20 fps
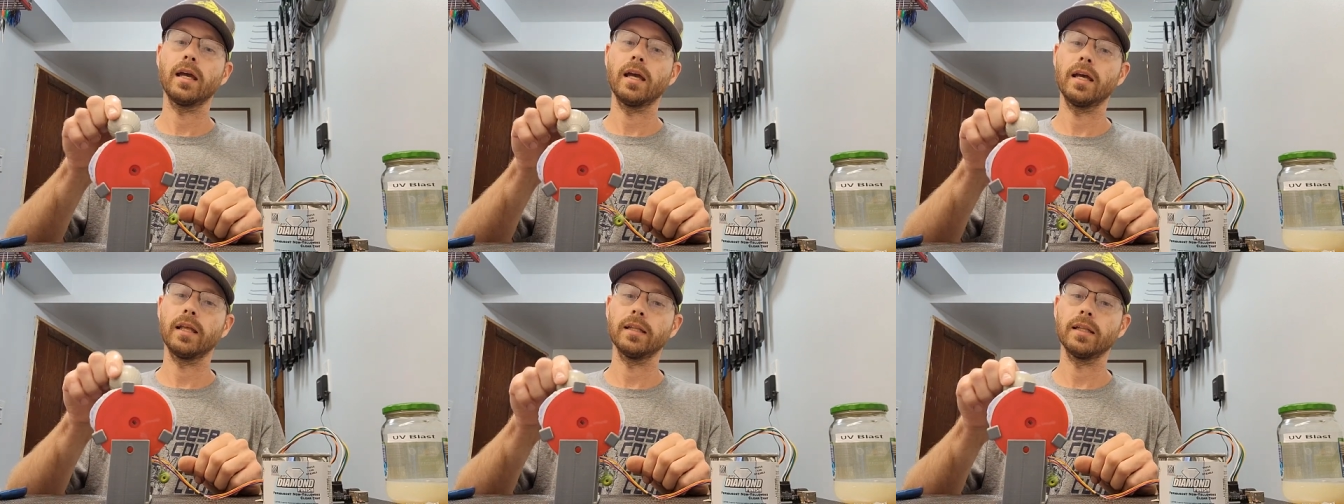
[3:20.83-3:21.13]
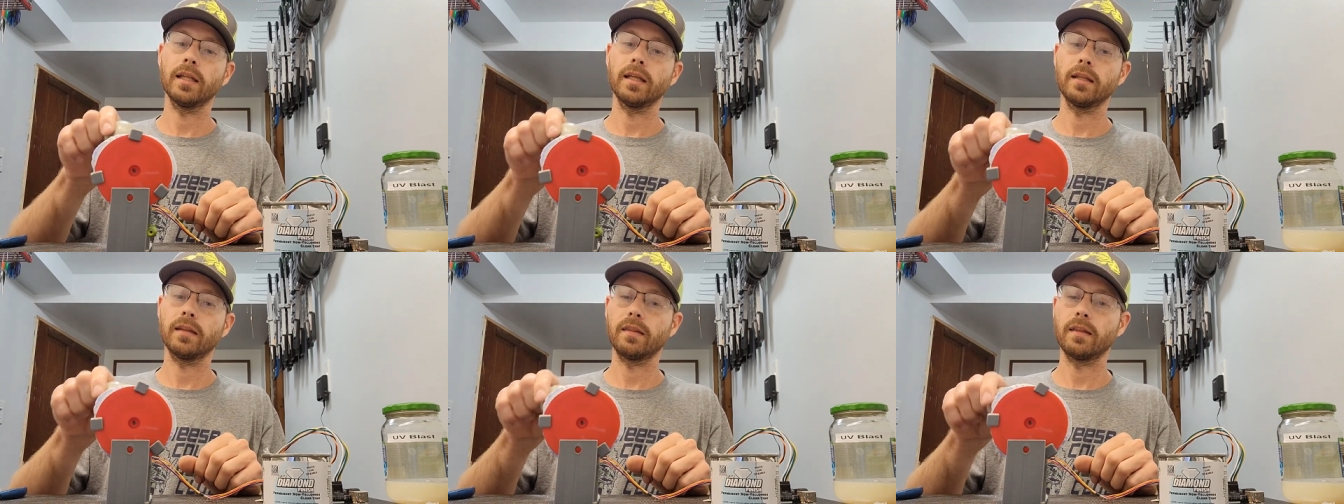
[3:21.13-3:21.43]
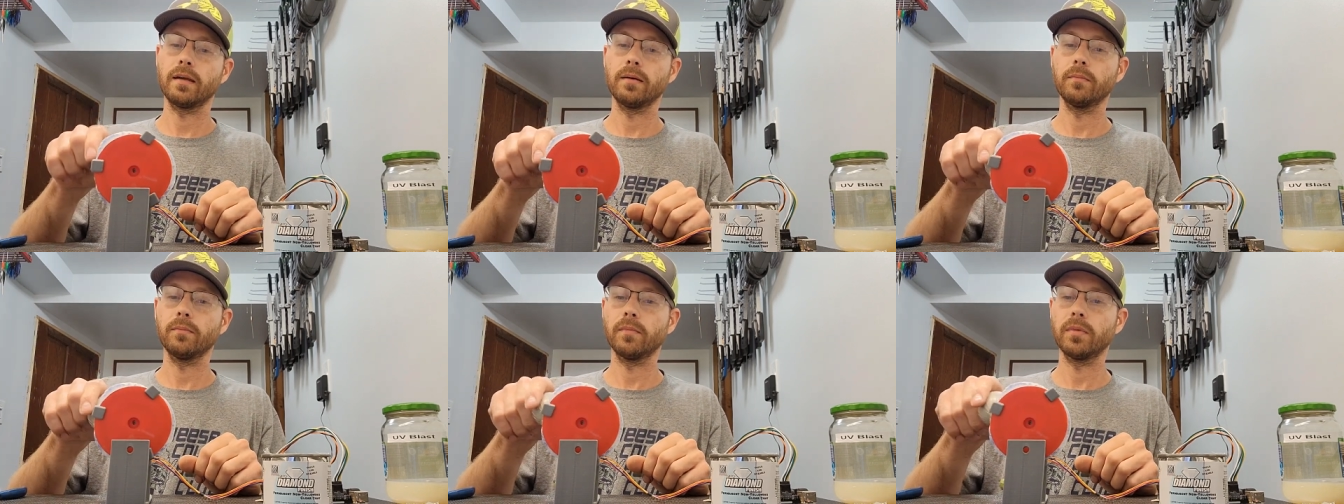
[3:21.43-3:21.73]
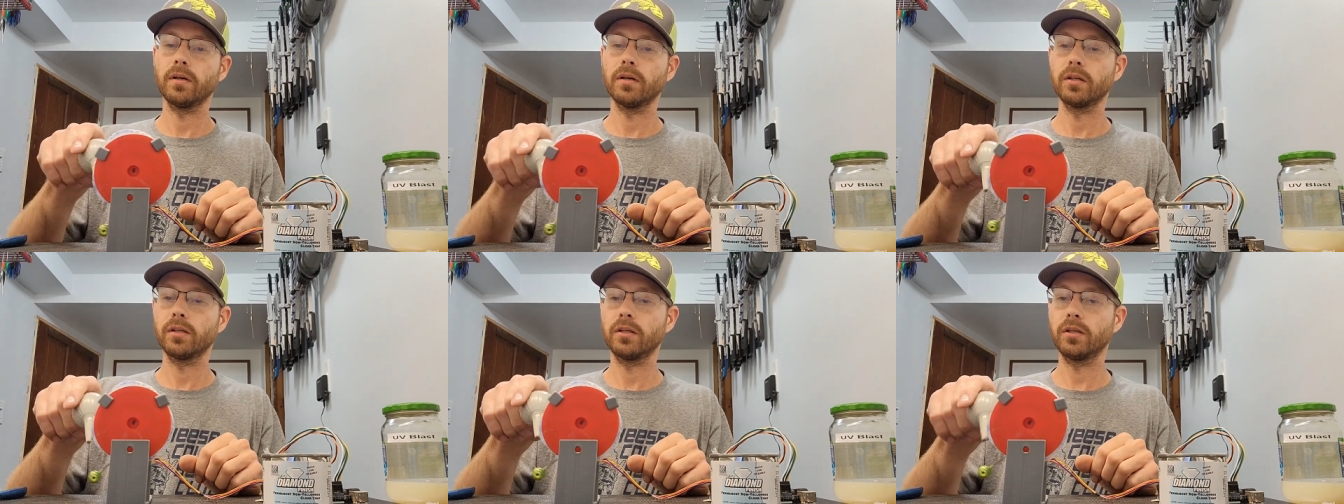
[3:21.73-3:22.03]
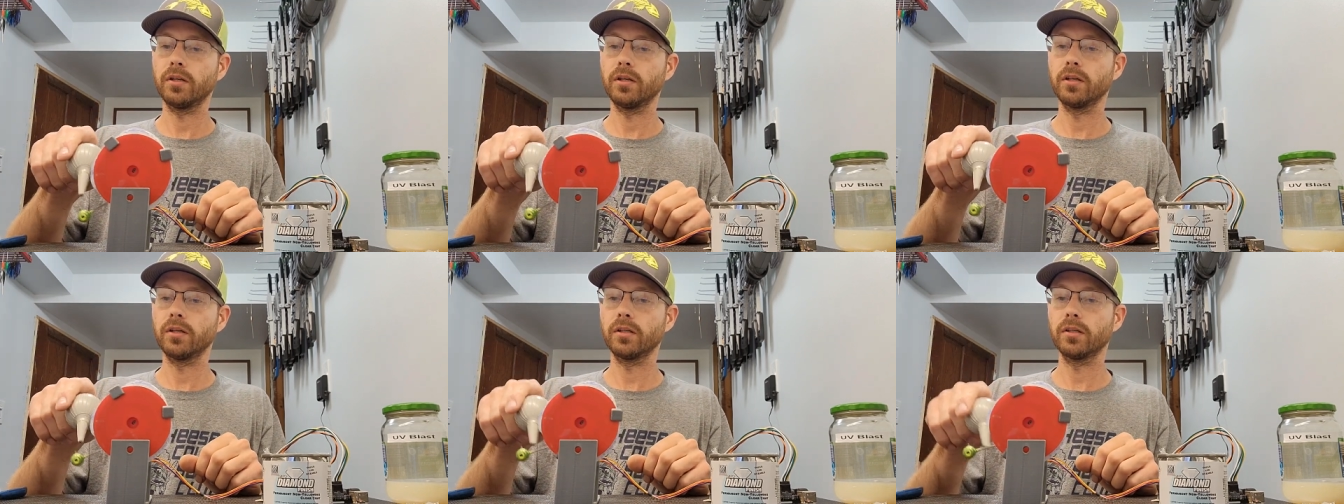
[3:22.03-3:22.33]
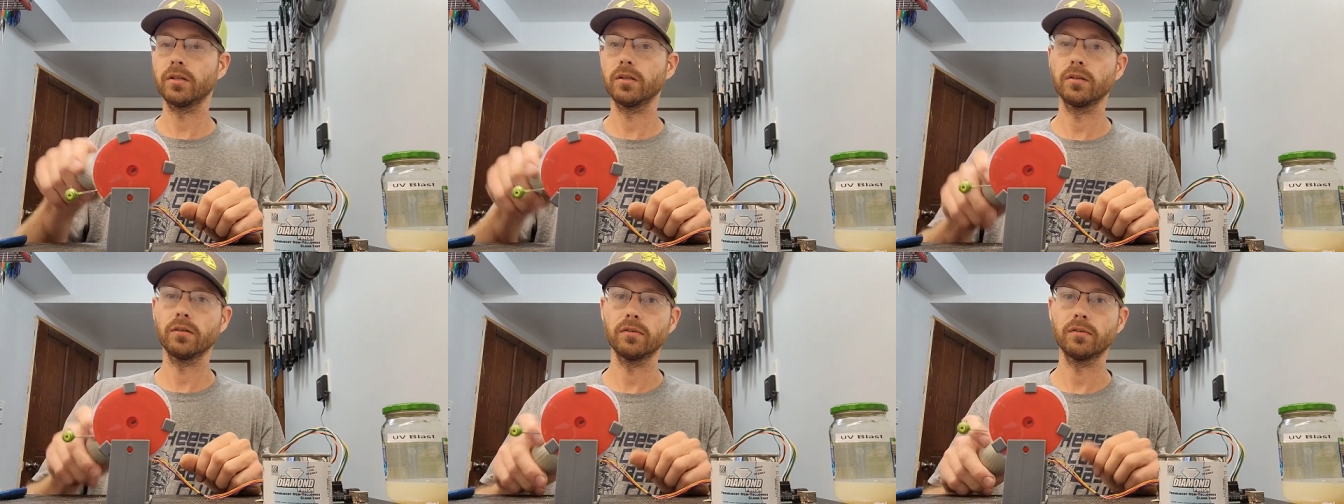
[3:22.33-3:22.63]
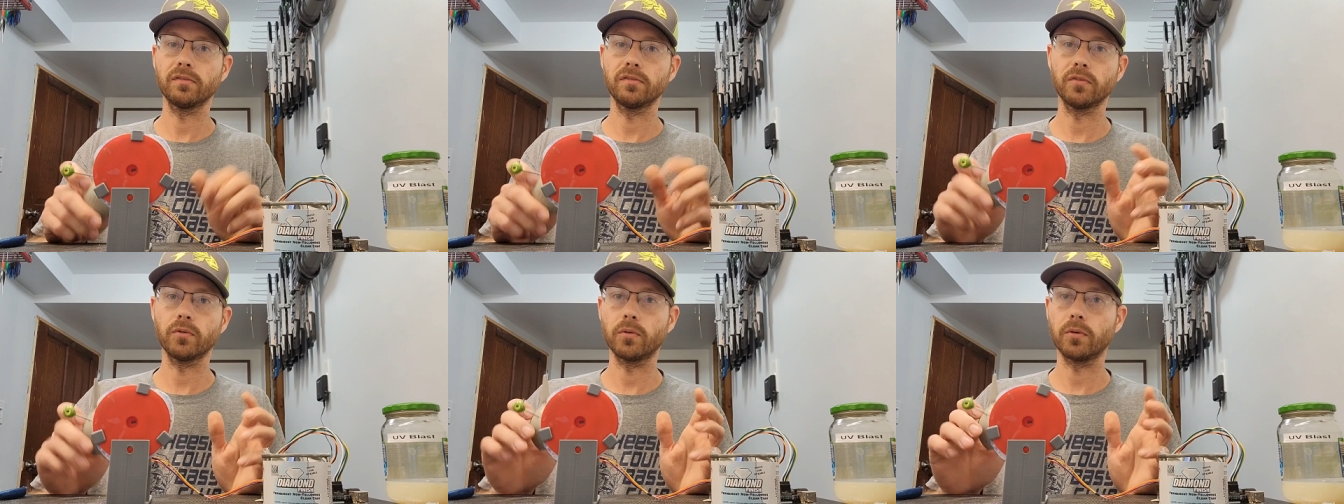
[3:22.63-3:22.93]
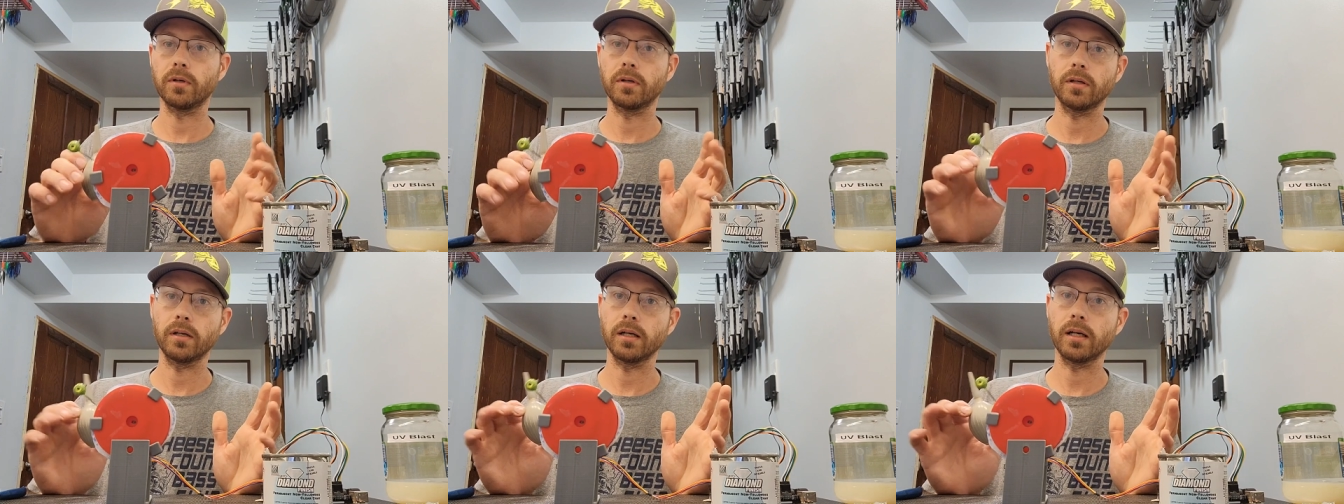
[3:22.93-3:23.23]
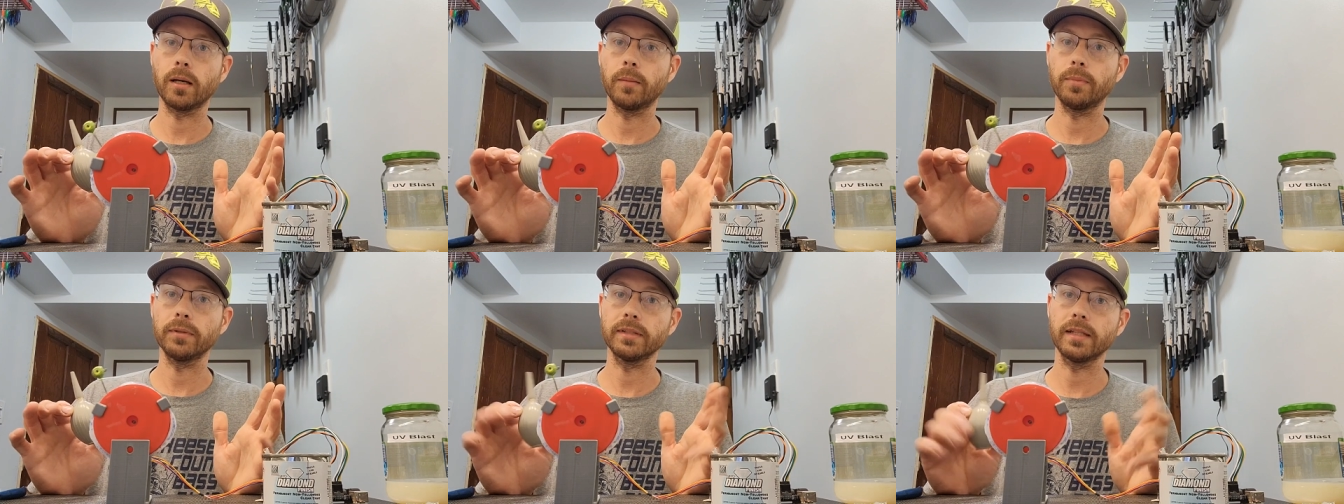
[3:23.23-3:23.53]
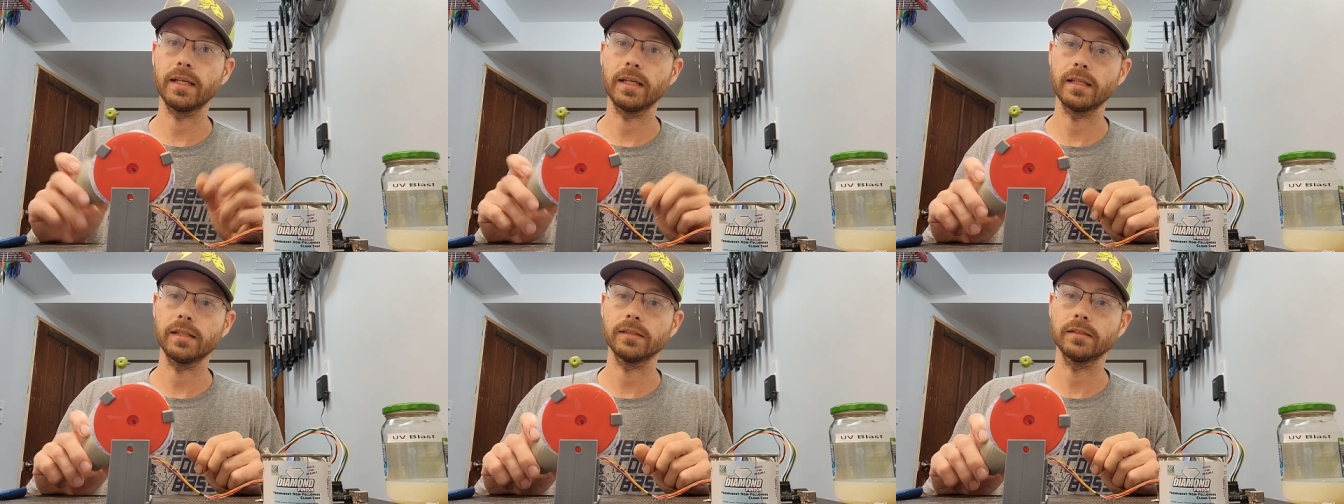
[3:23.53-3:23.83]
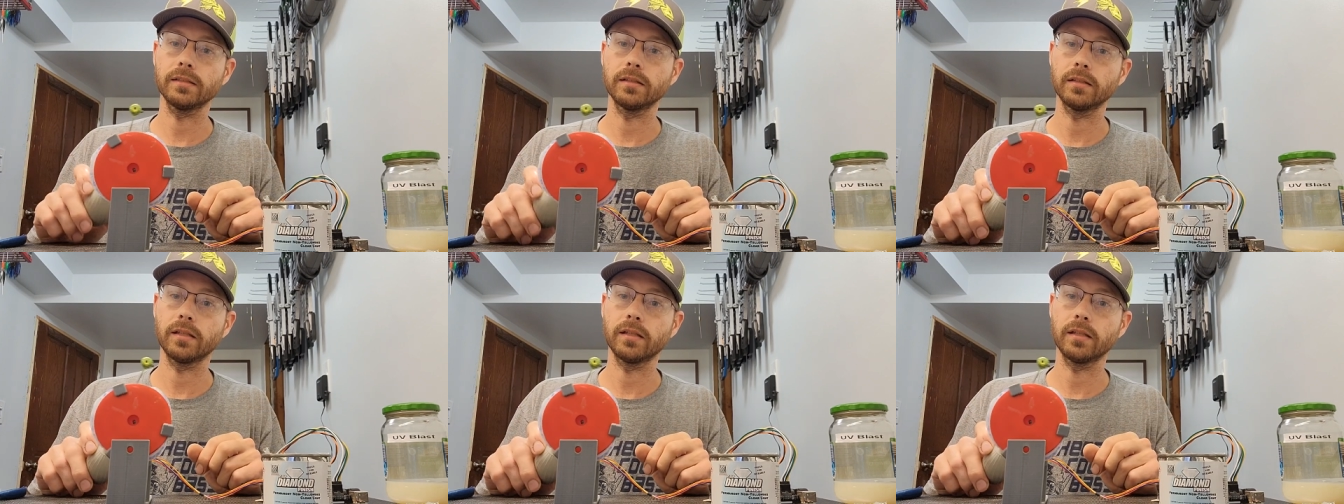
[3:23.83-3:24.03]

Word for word: and let them cure for a couple days.